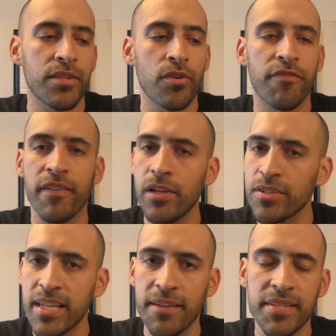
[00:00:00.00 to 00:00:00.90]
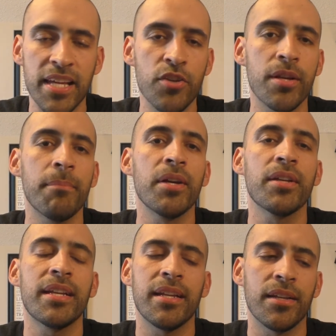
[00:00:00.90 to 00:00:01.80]
There are fail-safes that you can build
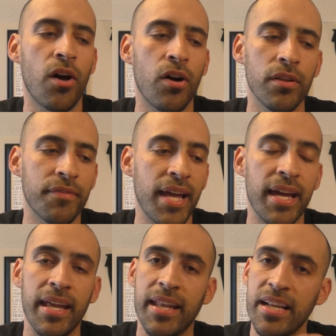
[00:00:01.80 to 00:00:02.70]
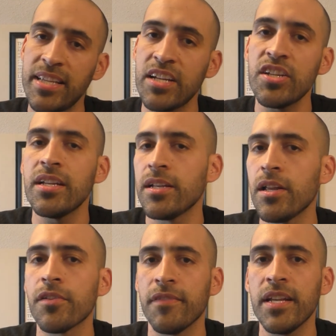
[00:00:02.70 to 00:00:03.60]
in and all of that, and that's actually in
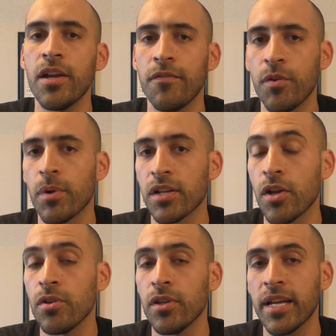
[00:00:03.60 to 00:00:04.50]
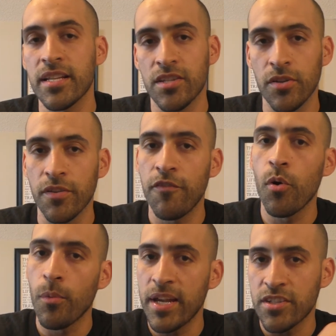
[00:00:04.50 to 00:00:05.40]
another video if you want to go look at it. It's called the
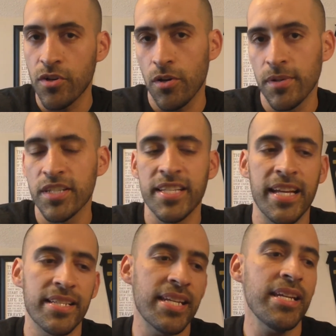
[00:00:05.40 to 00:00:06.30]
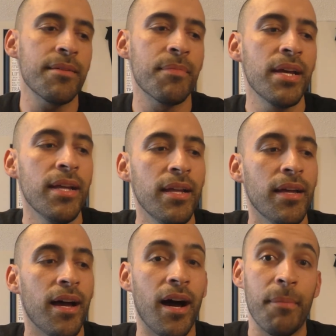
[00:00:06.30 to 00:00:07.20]
4 Ways to Grow a Real Estate Team.
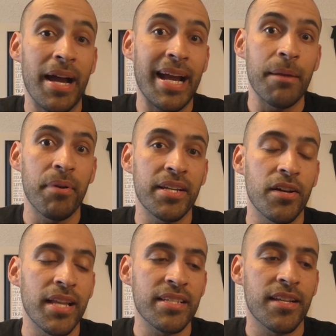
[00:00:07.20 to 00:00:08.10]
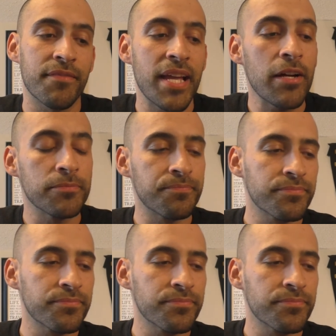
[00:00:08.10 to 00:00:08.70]
I kind of break all that stuff down.